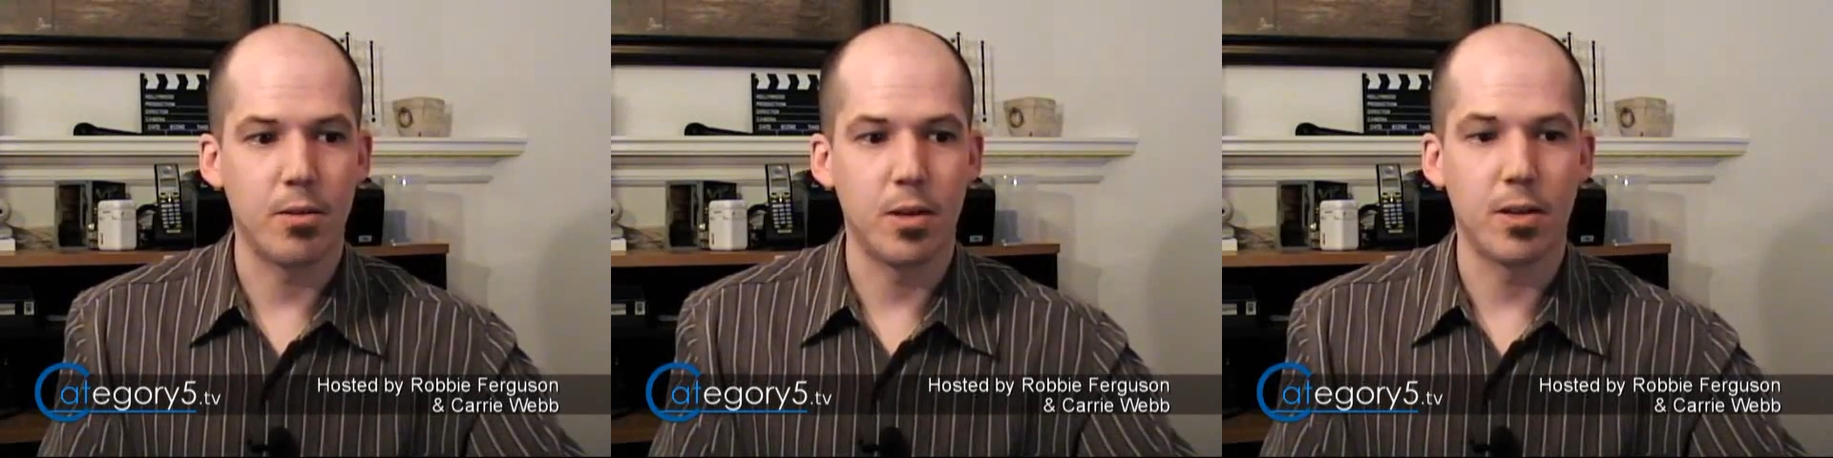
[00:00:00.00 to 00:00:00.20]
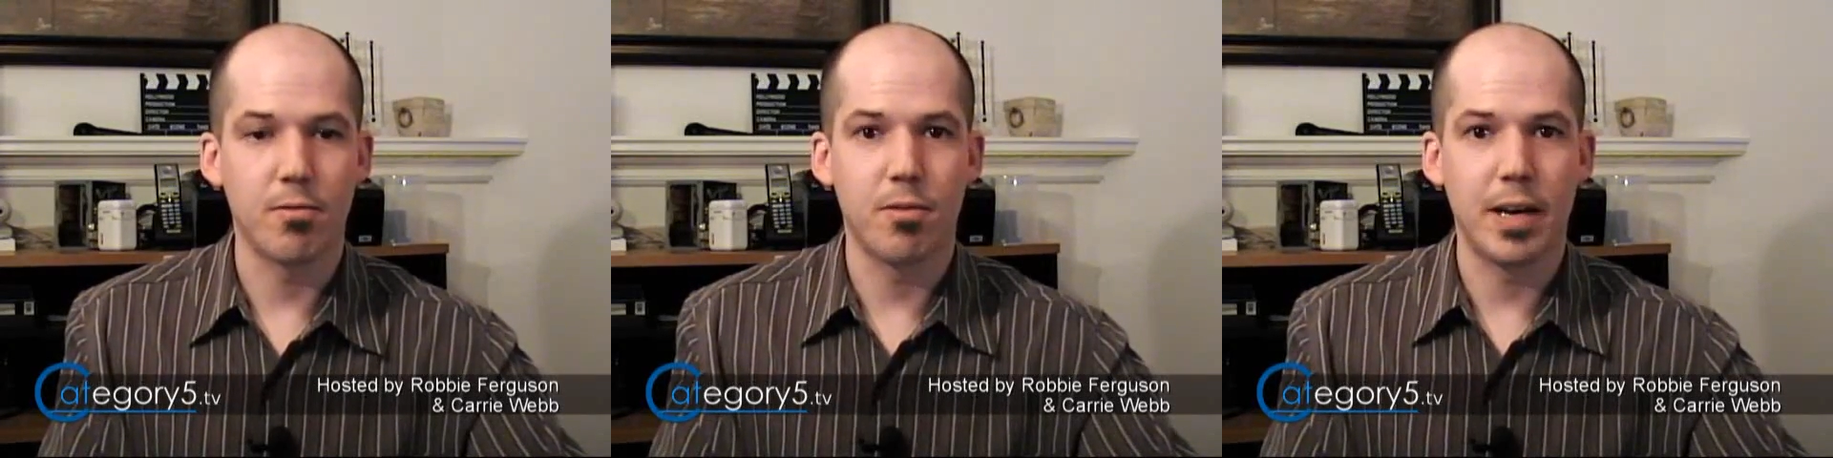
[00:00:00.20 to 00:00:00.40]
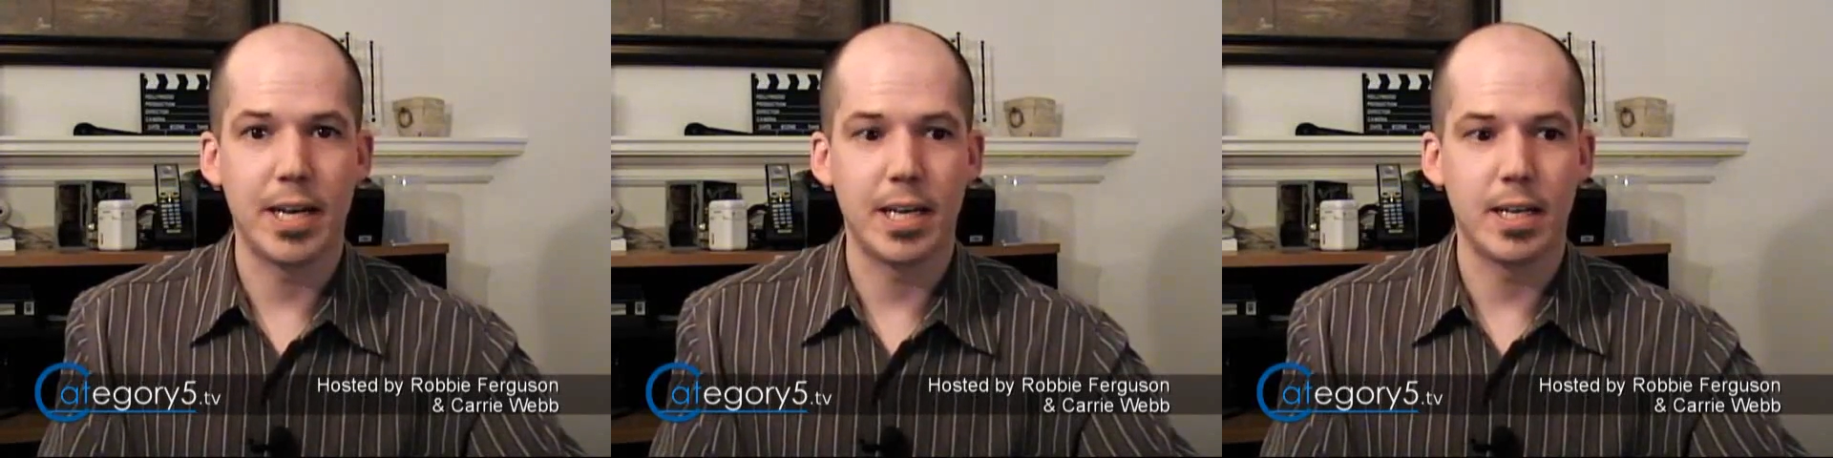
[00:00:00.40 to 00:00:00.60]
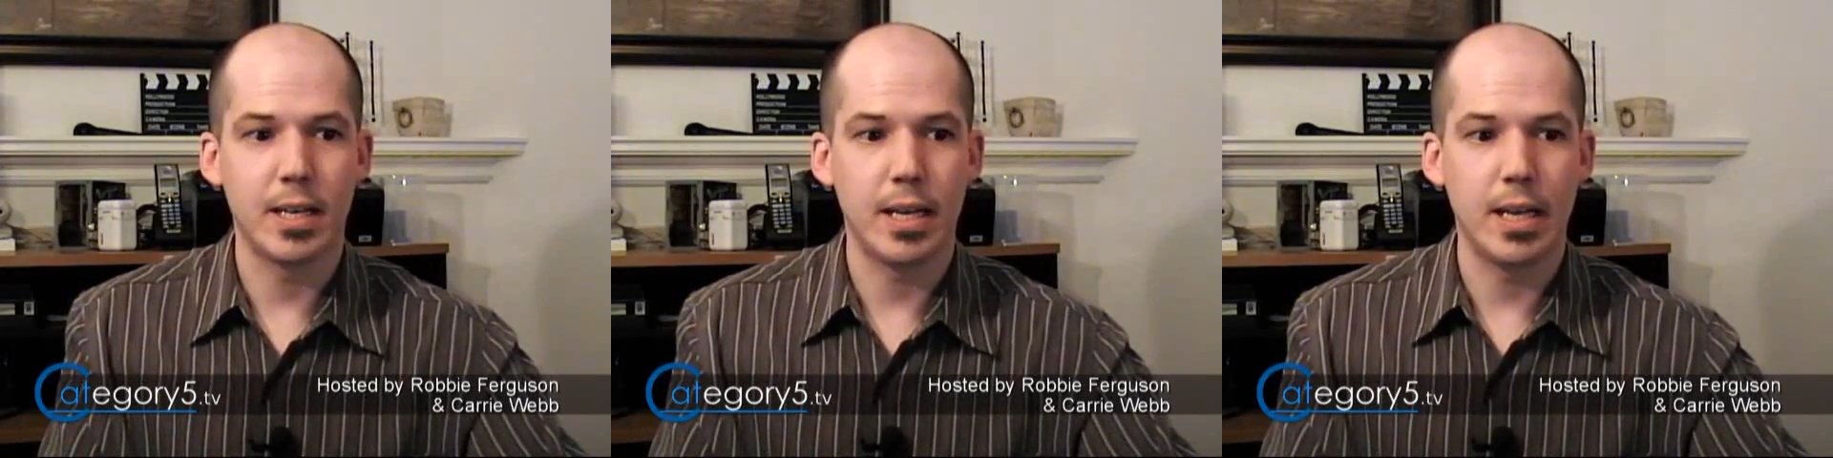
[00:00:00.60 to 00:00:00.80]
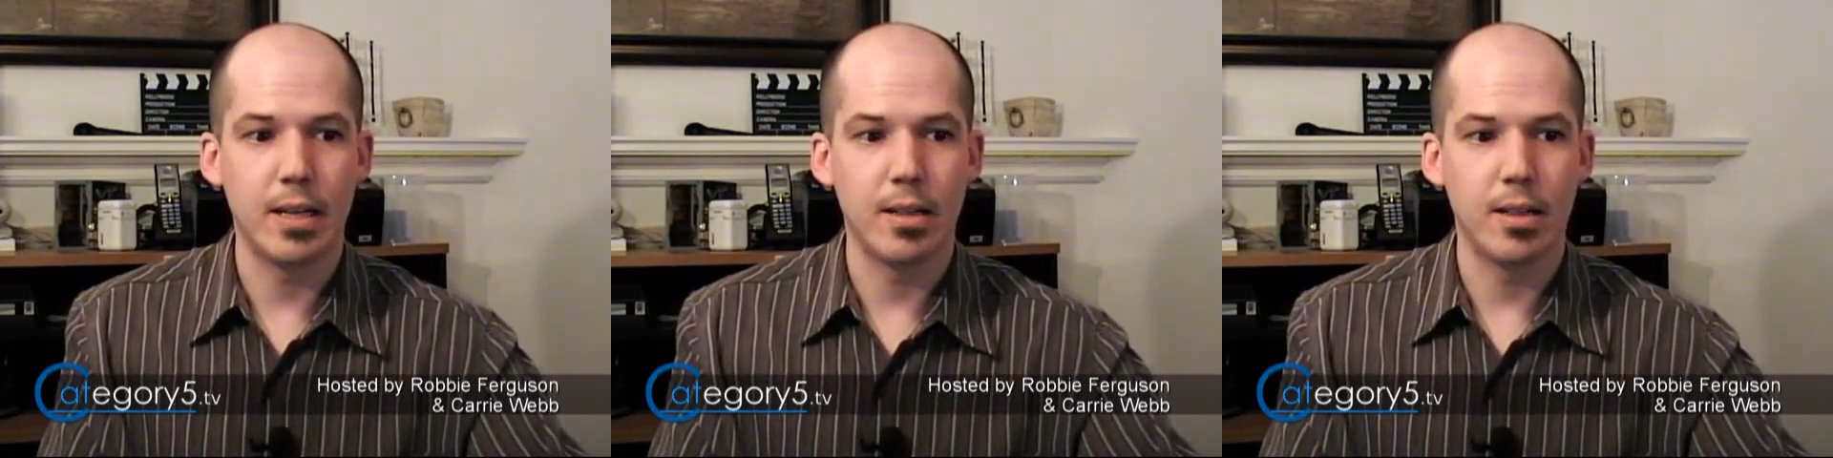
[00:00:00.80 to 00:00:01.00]
You can find it
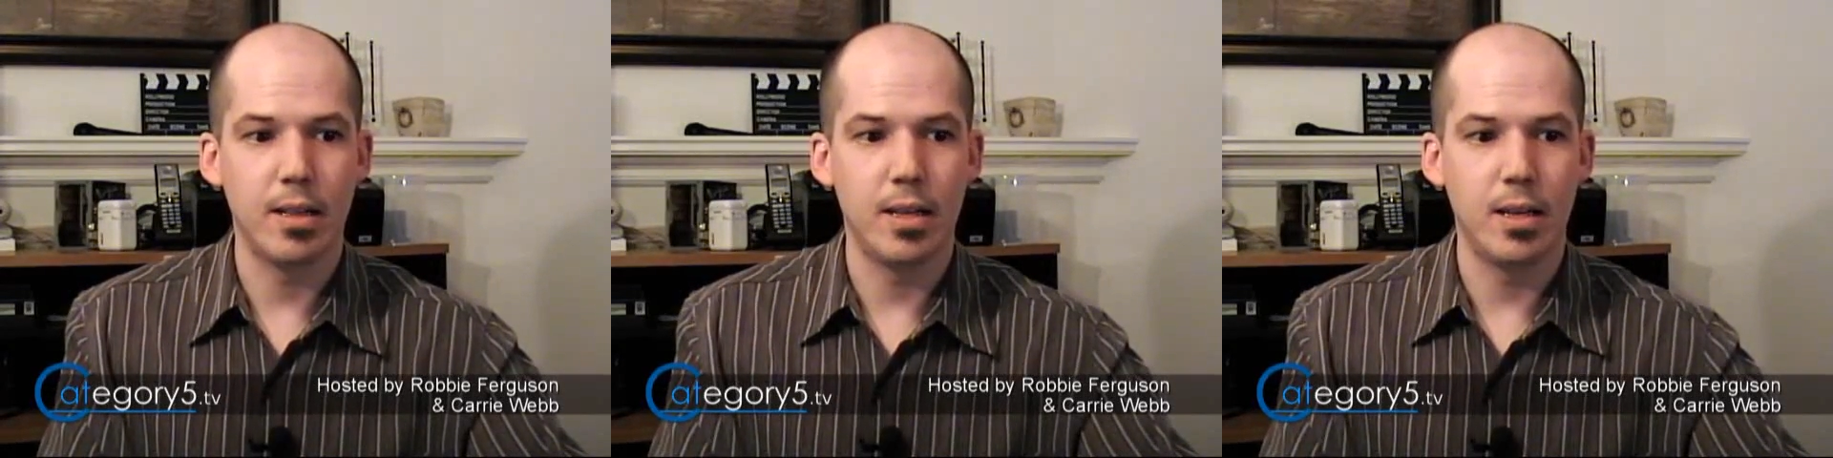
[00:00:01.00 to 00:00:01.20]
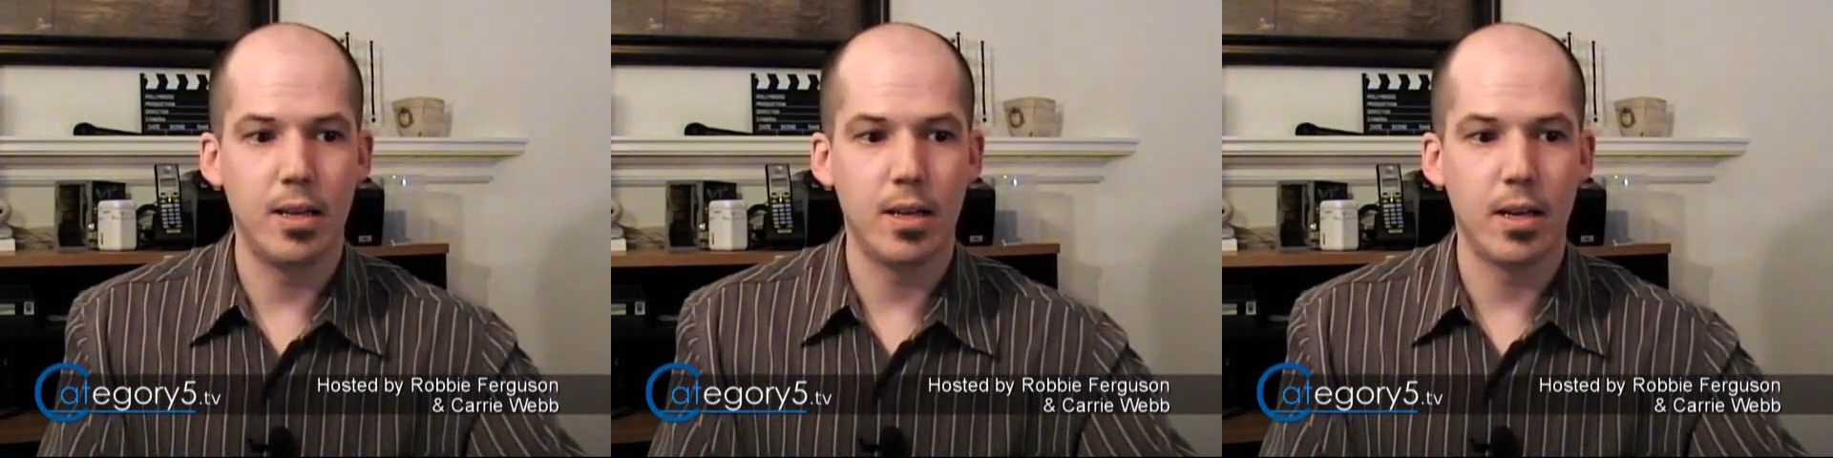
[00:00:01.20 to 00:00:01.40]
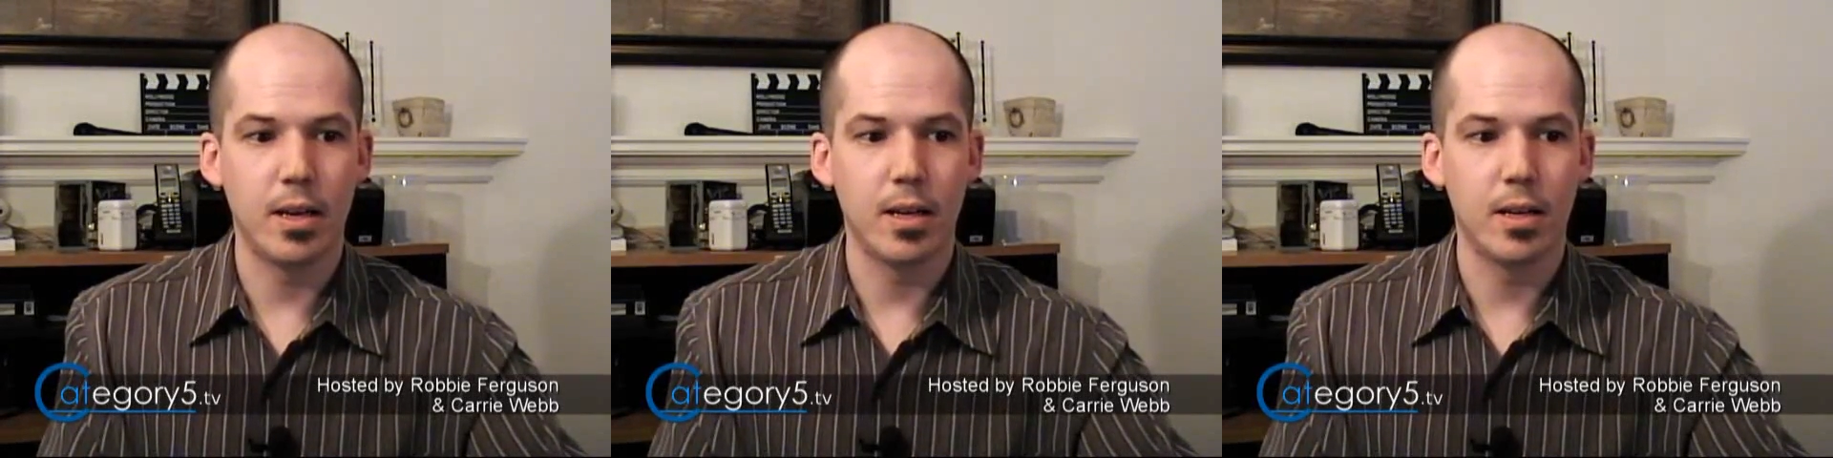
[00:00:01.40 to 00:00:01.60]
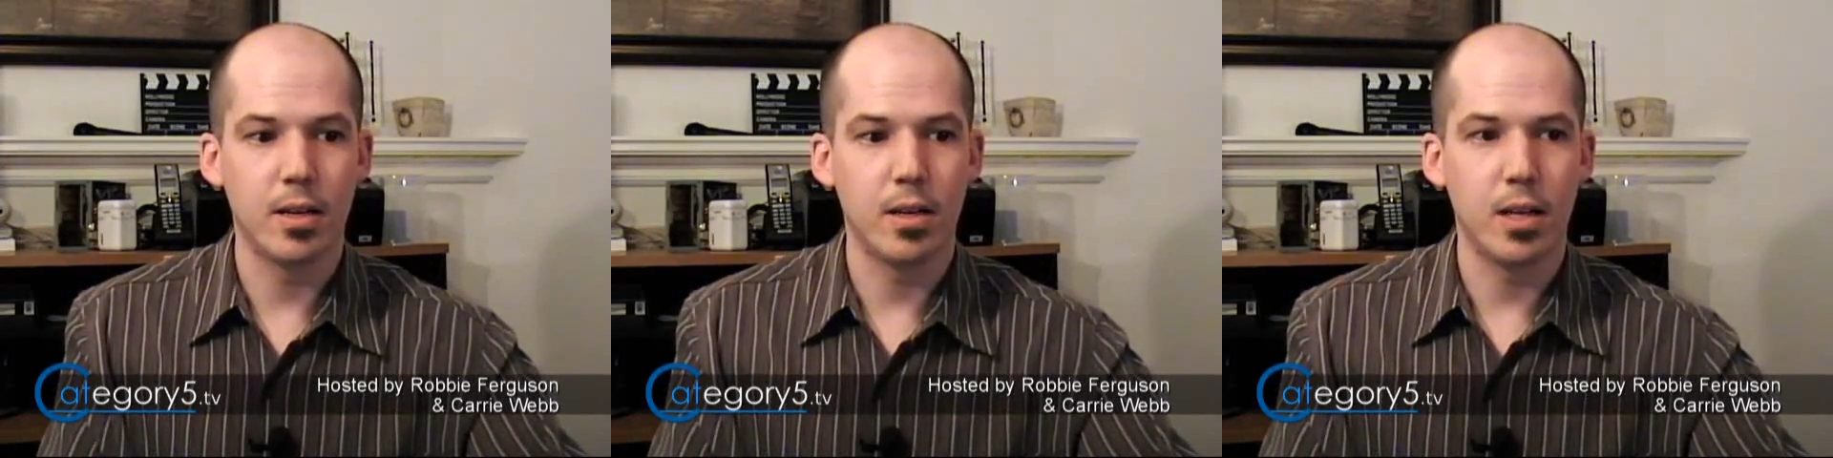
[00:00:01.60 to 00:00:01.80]
in the uh,